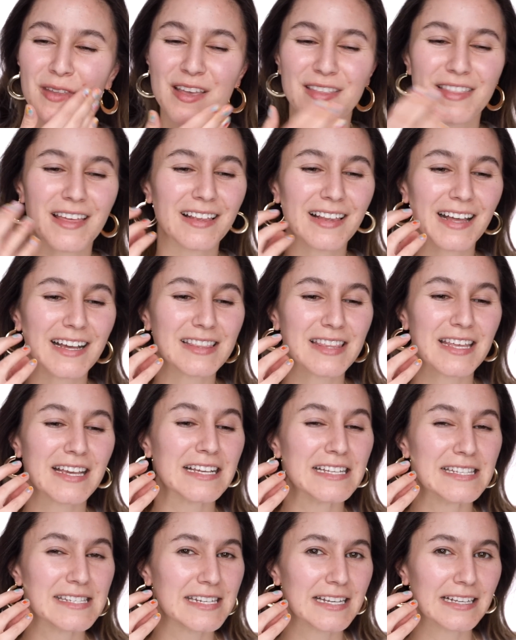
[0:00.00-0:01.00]
They like the
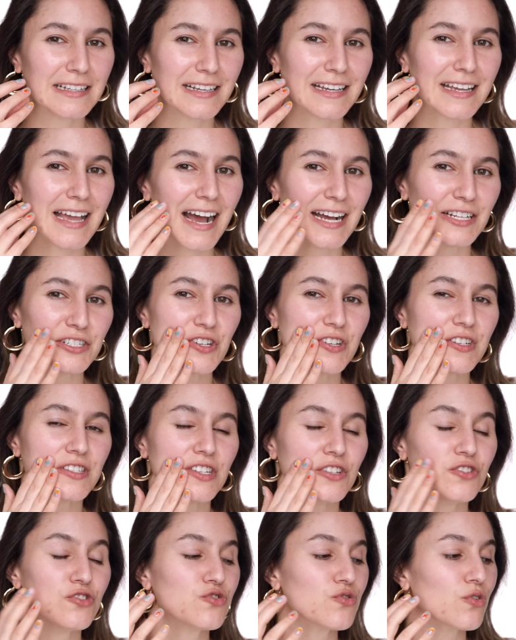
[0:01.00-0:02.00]
concealer catches
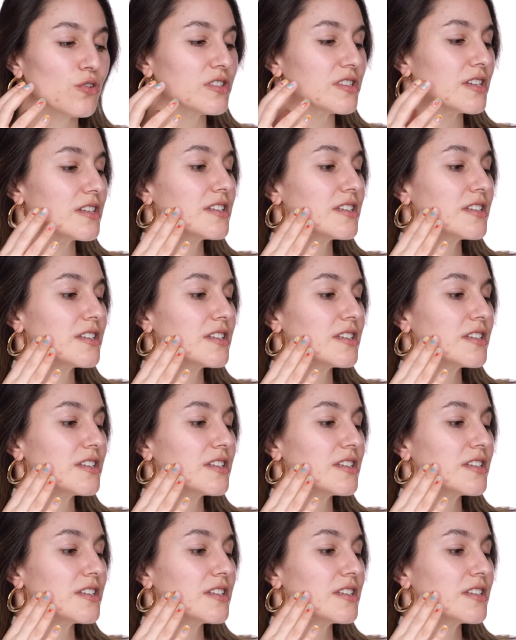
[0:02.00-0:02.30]
and draws